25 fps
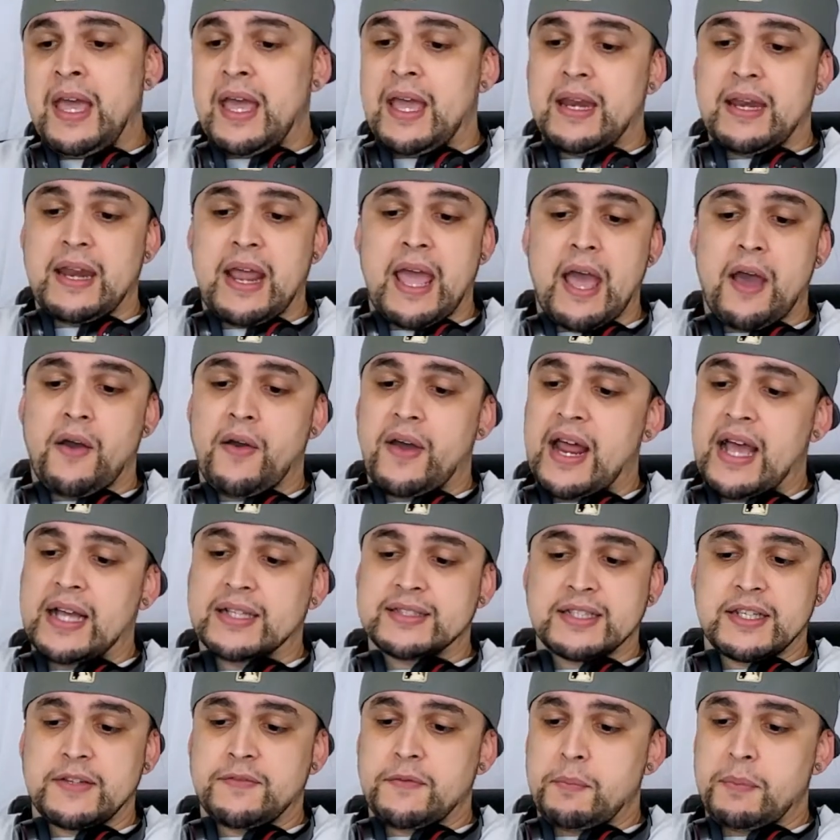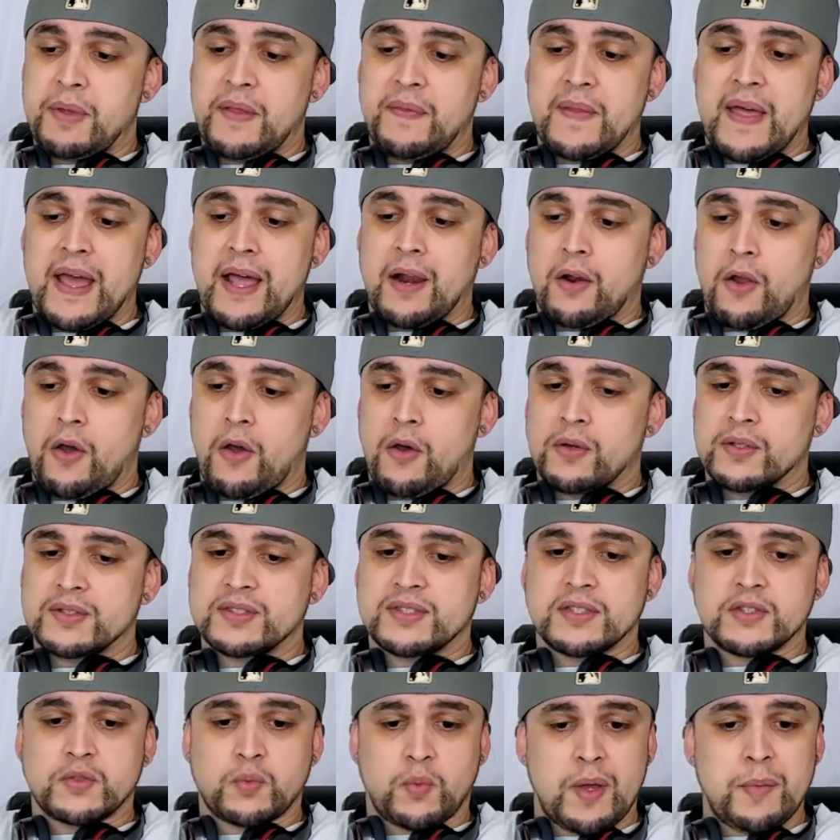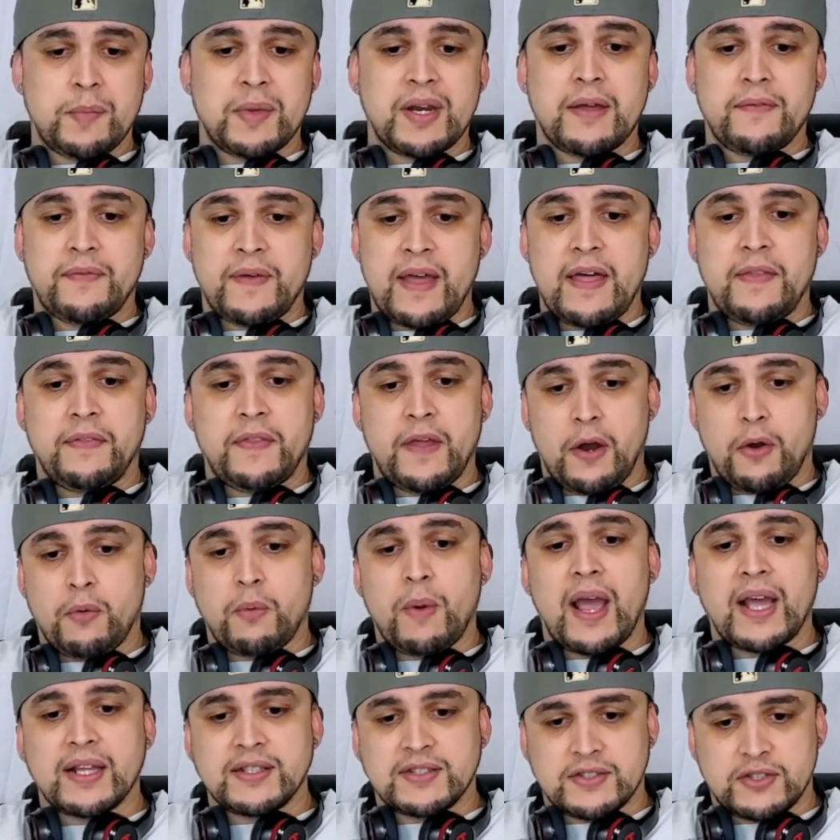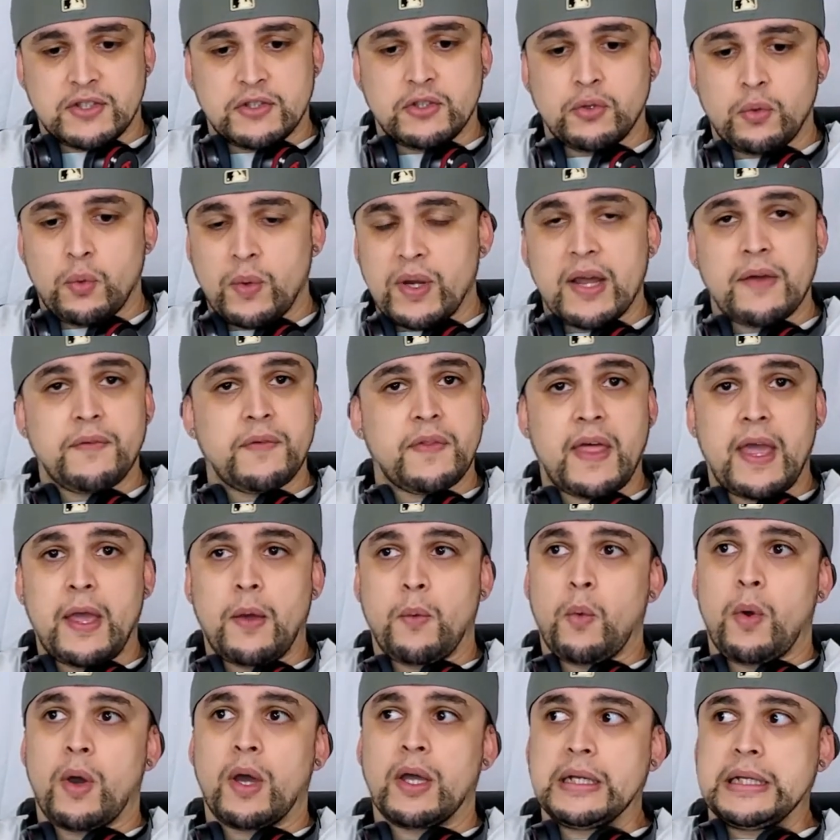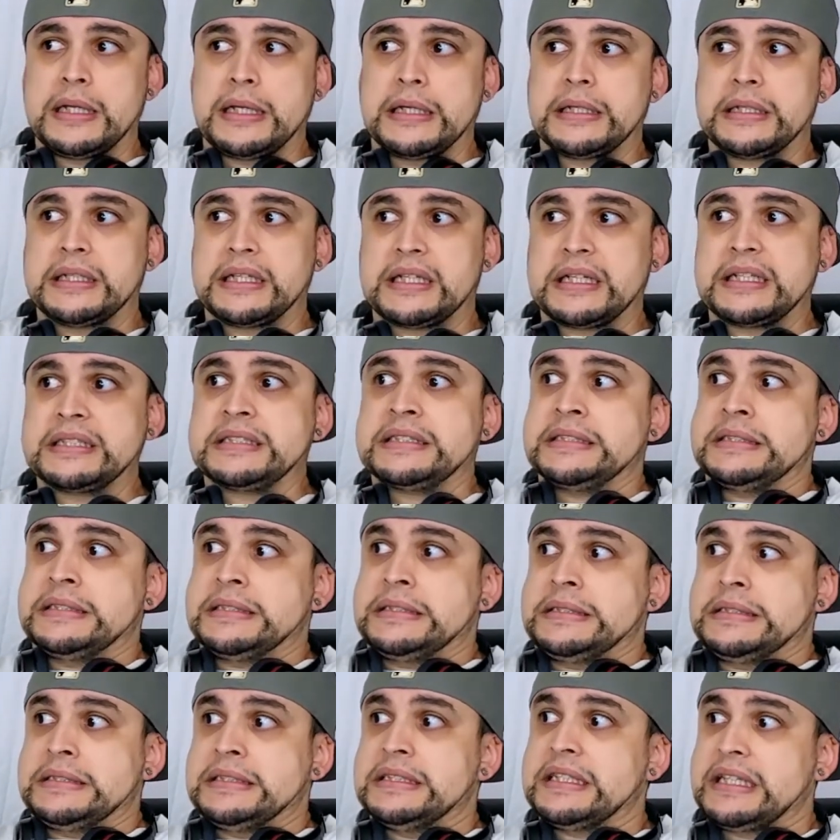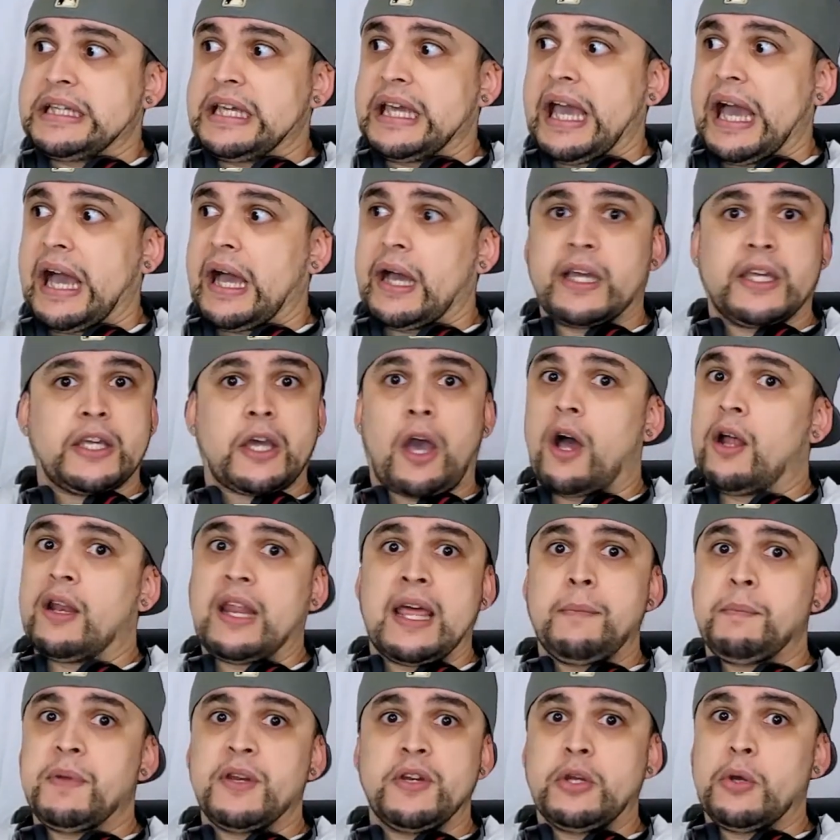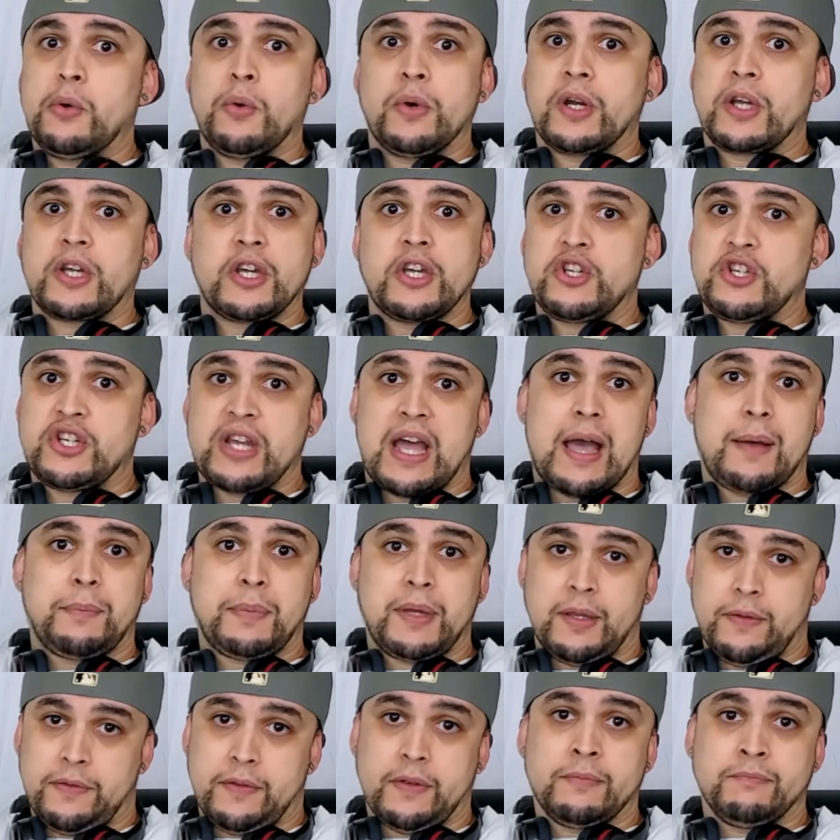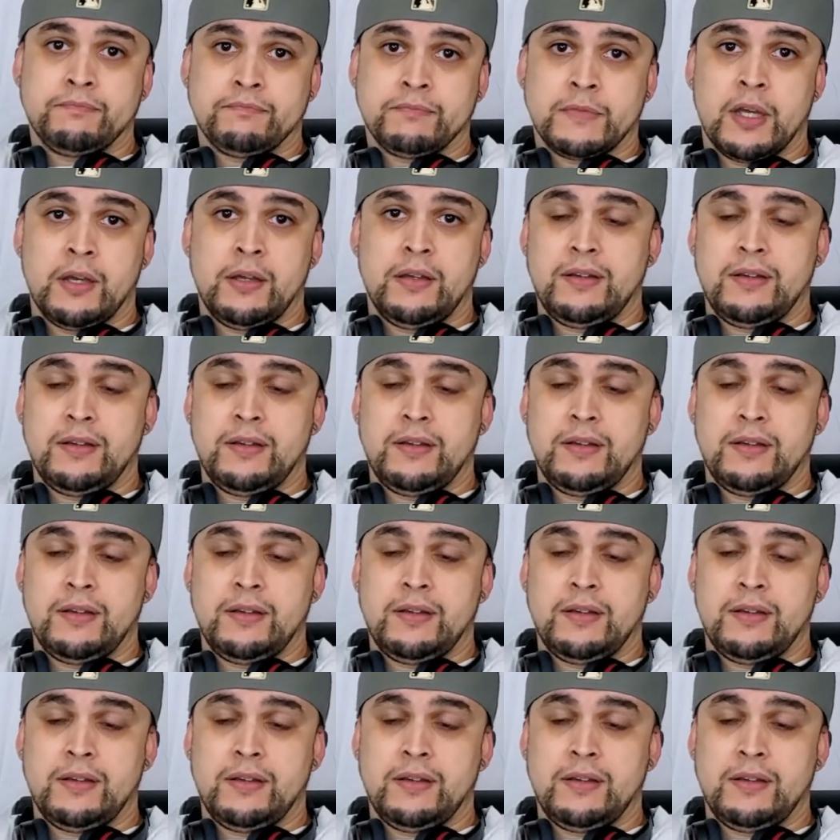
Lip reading: And now it hasn't even been that long since women have had their rights to do whatever they want. And yeah, y'all ain't been doing a good job either.